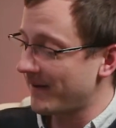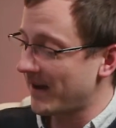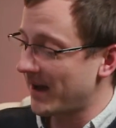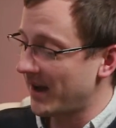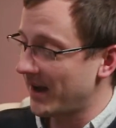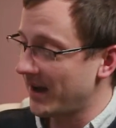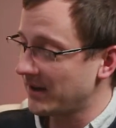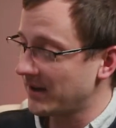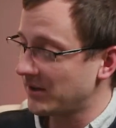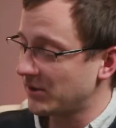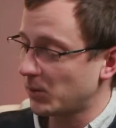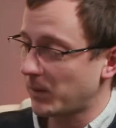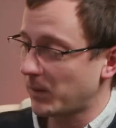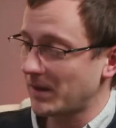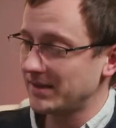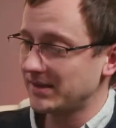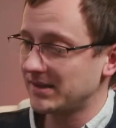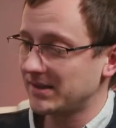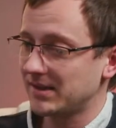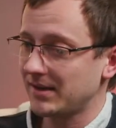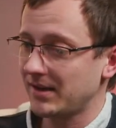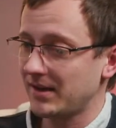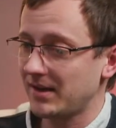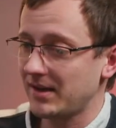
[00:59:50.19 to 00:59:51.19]
a
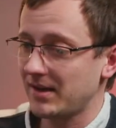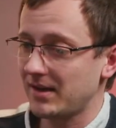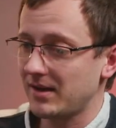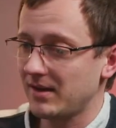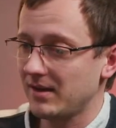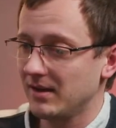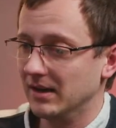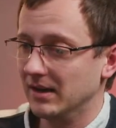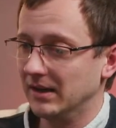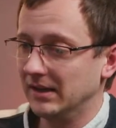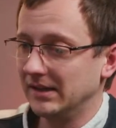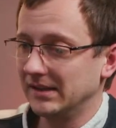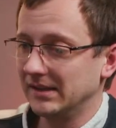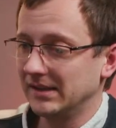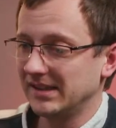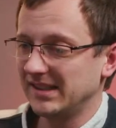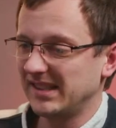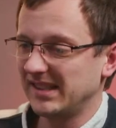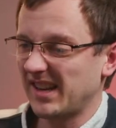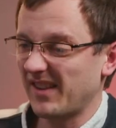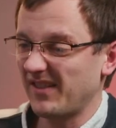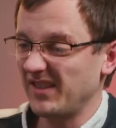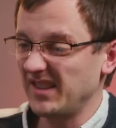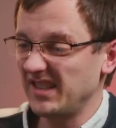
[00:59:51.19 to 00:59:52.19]

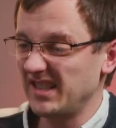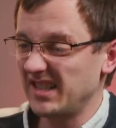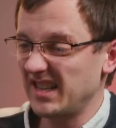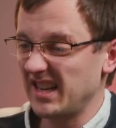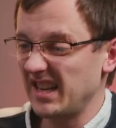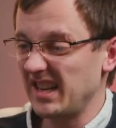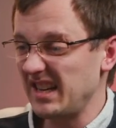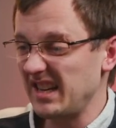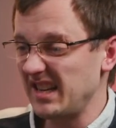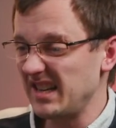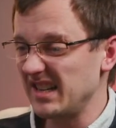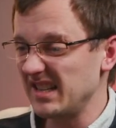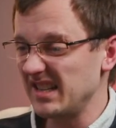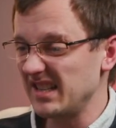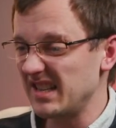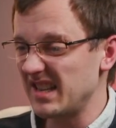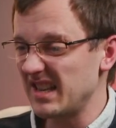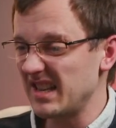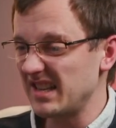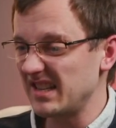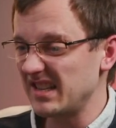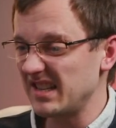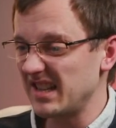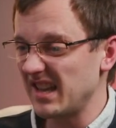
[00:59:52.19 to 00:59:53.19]
2017, is
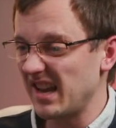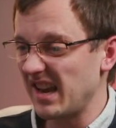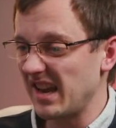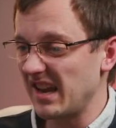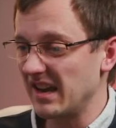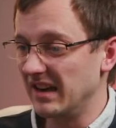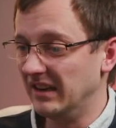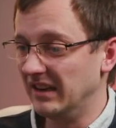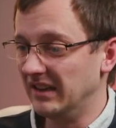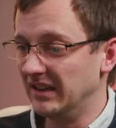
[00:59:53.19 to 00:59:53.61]
this thing?